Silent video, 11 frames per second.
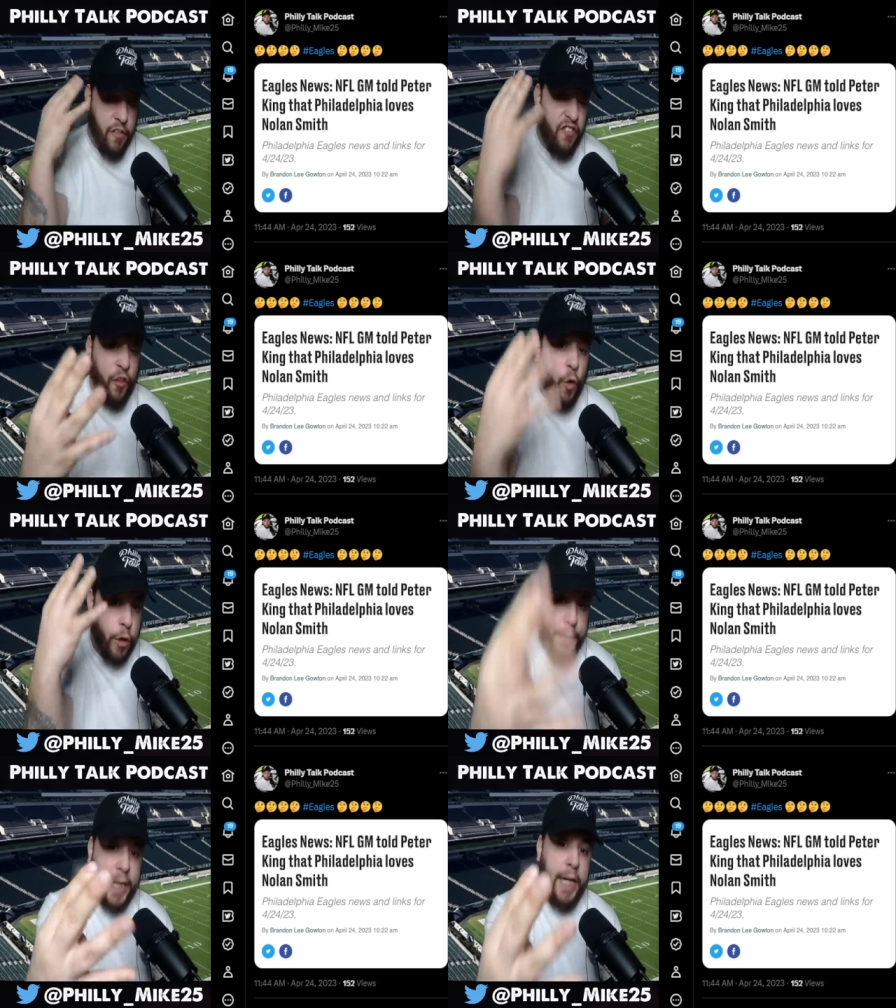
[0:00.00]

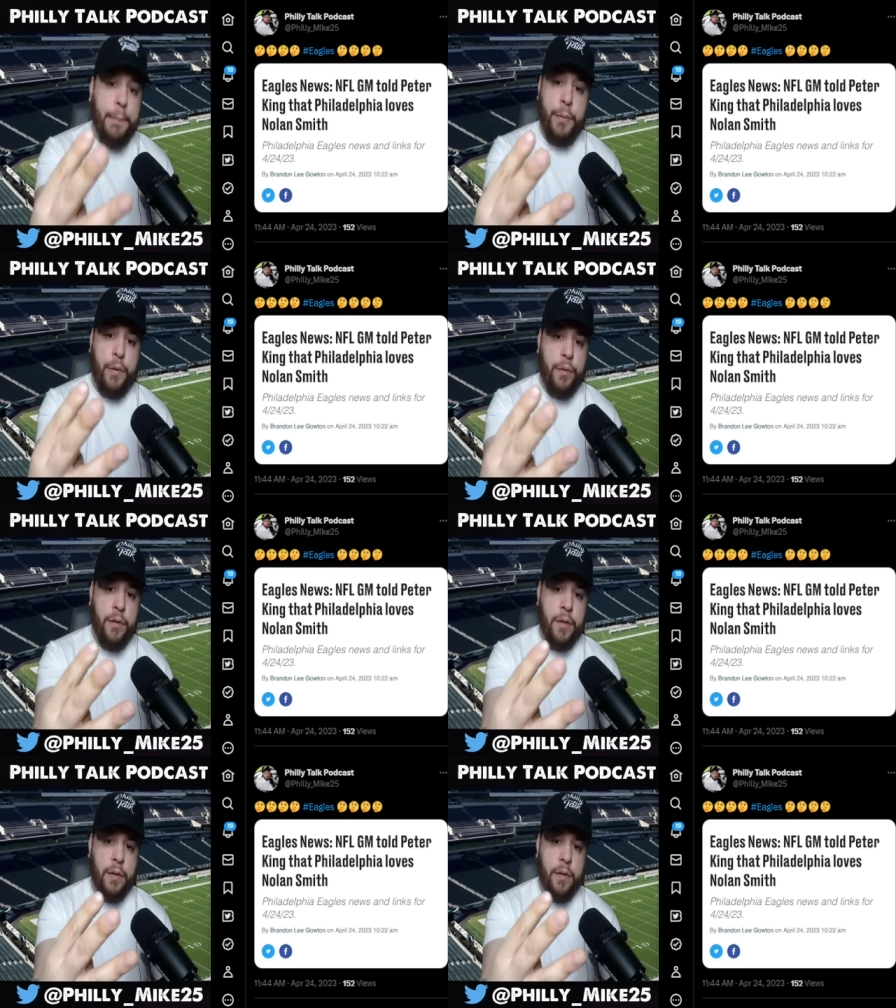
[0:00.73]
Four people
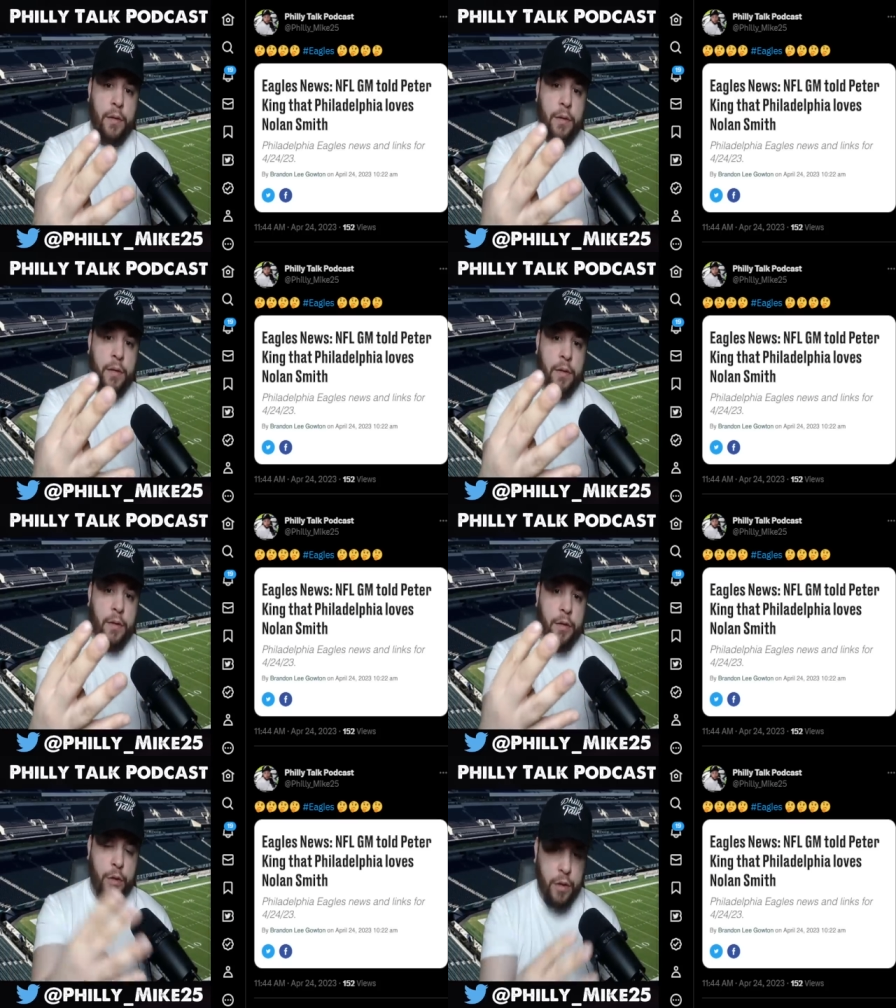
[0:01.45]

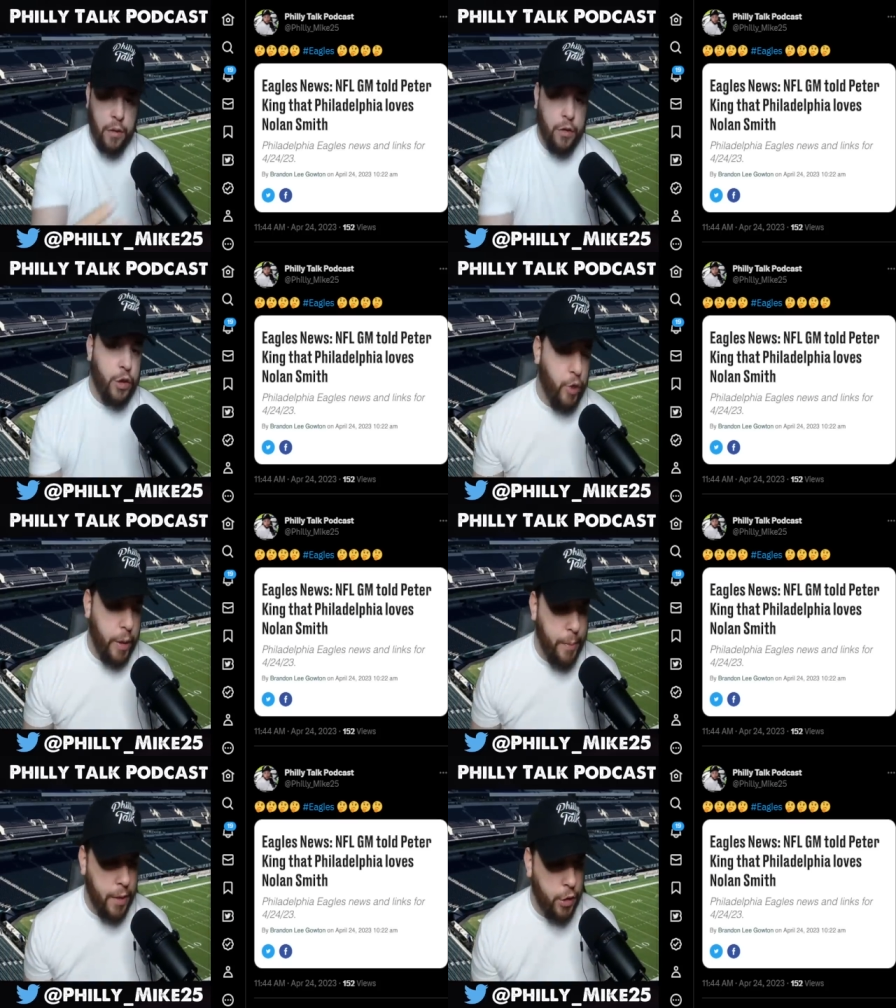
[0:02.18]

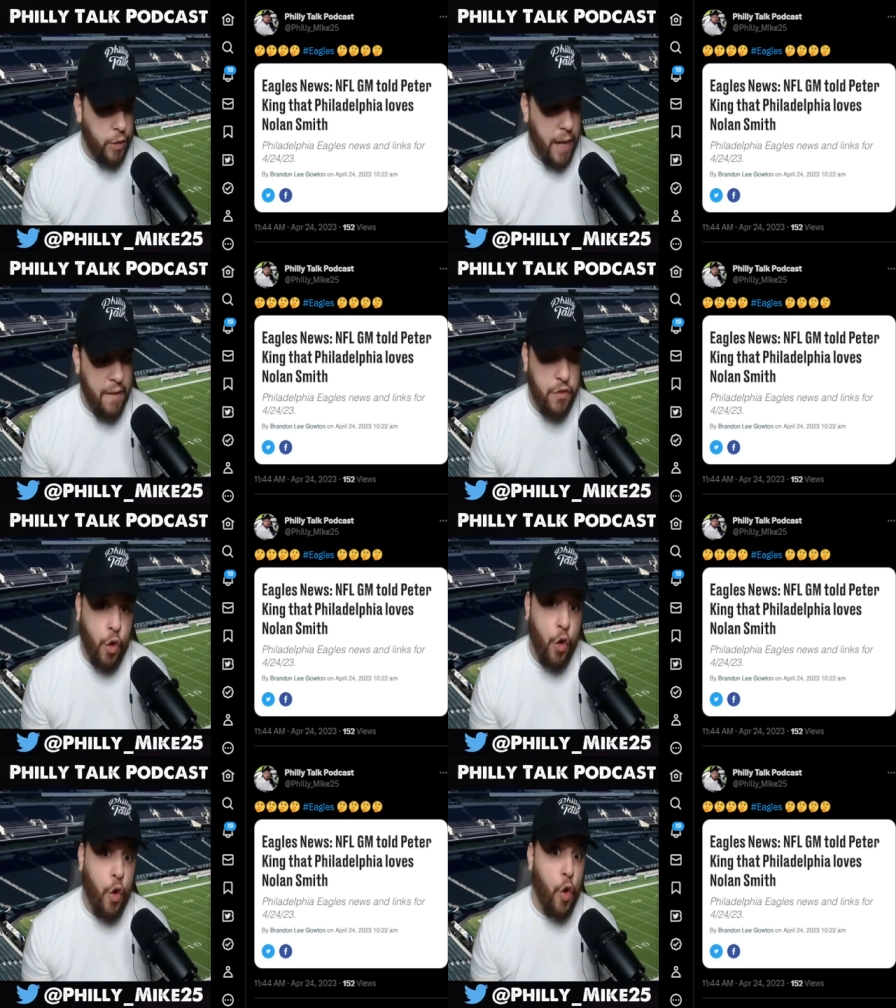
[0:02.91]
streaming the draft the
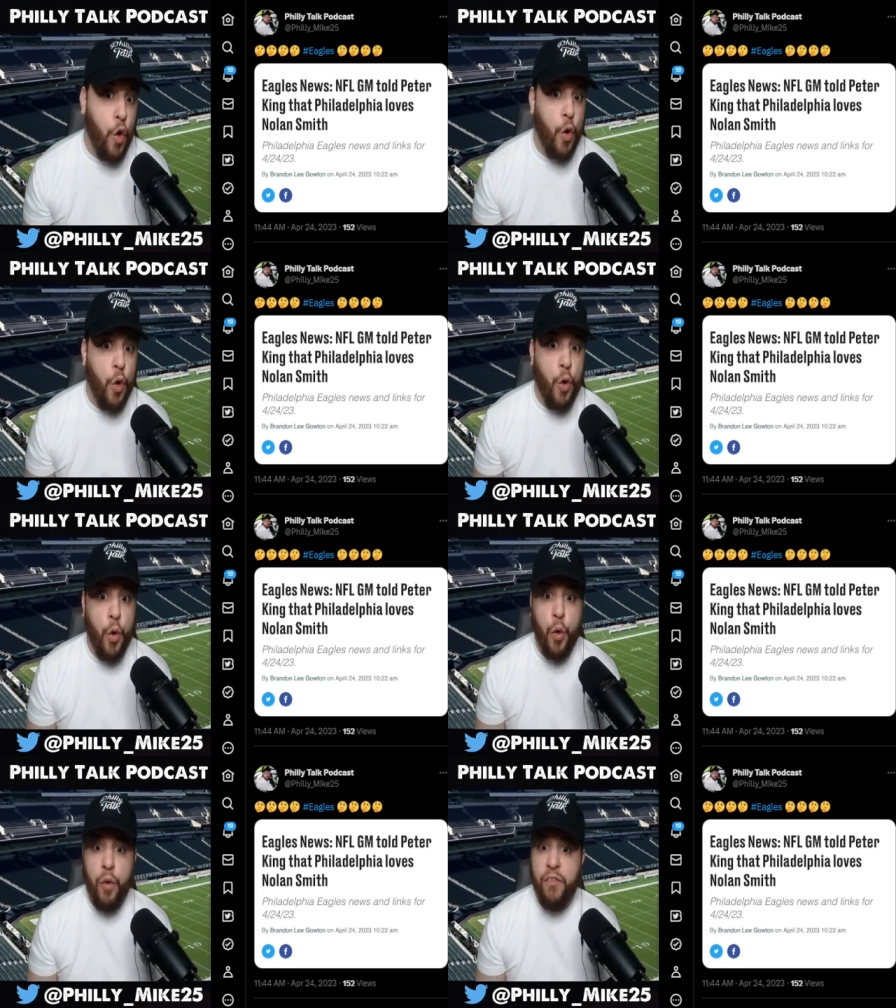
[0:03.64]

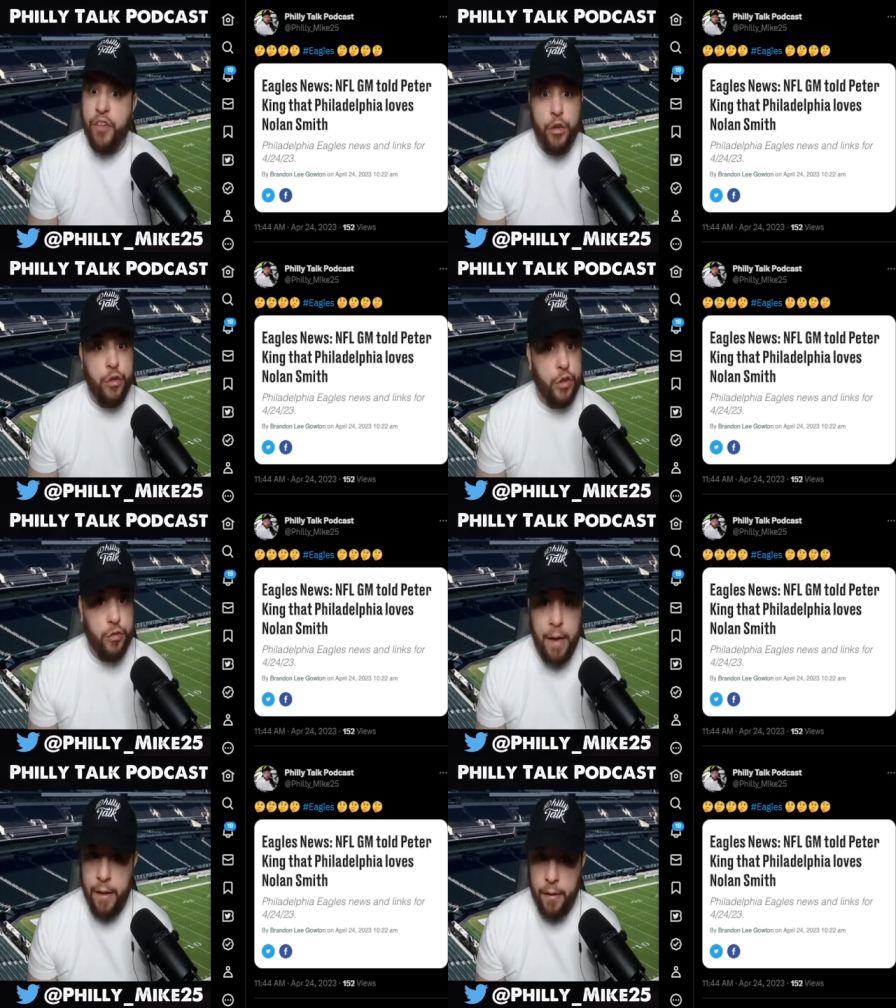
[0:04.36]
whole first
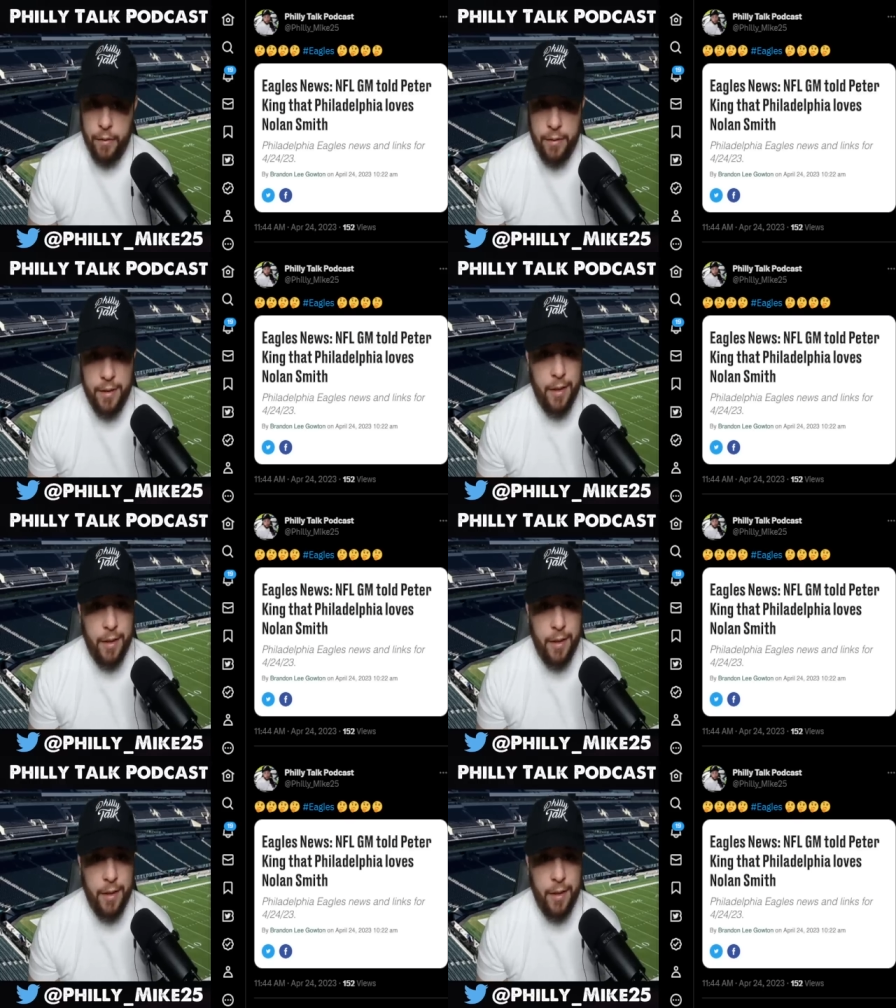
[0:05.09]
round.